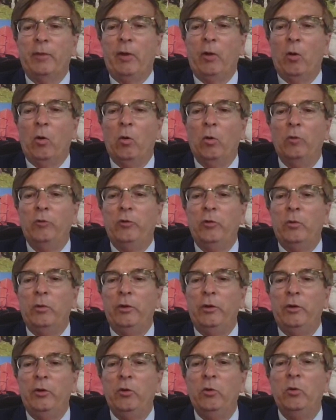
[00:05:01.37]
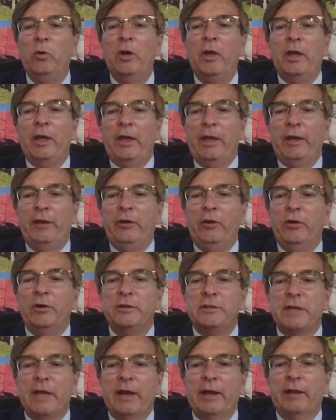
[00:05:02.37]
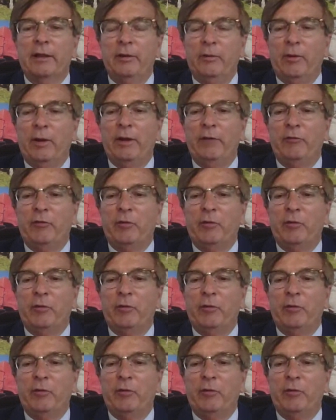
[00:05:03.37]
an old to a new. And you're exactly right.